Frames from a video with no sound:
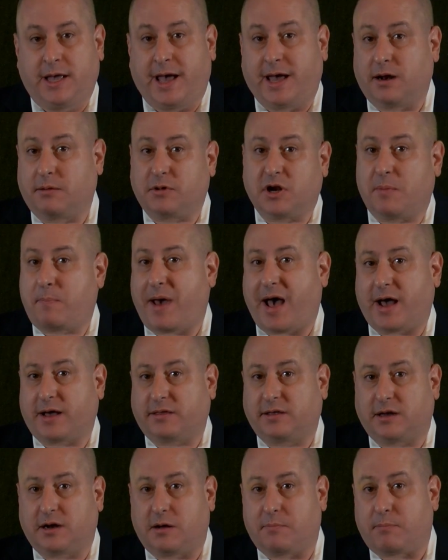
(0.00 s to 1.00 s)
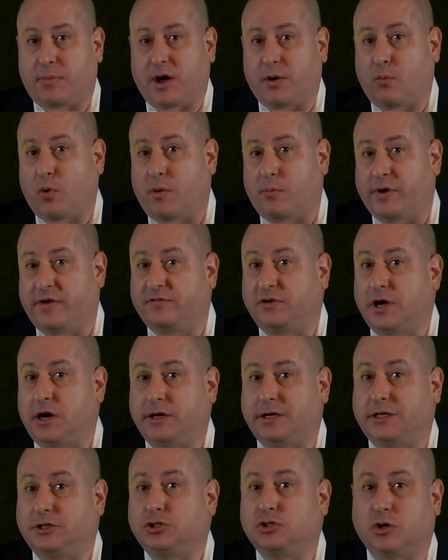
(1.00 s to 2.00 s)
And I'm going to back that up by what we've
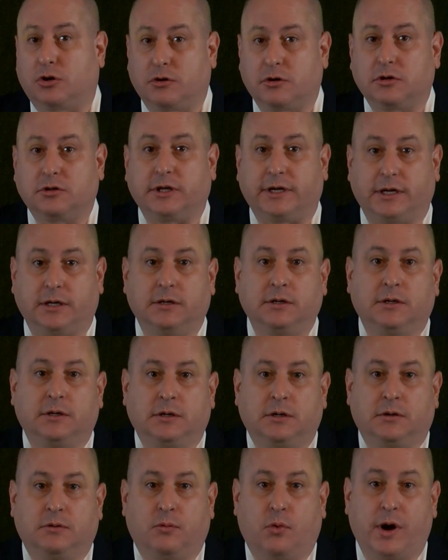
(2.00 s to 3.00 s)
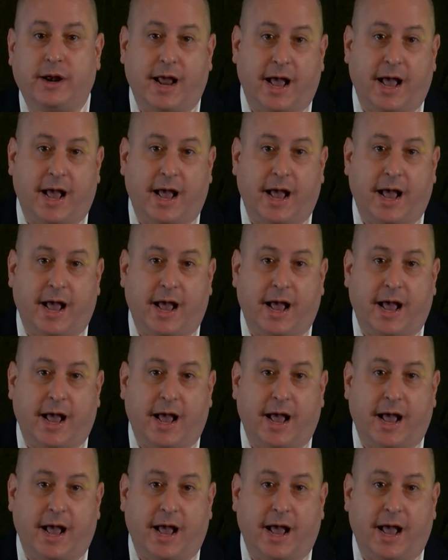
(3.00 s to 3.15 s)
done internally, what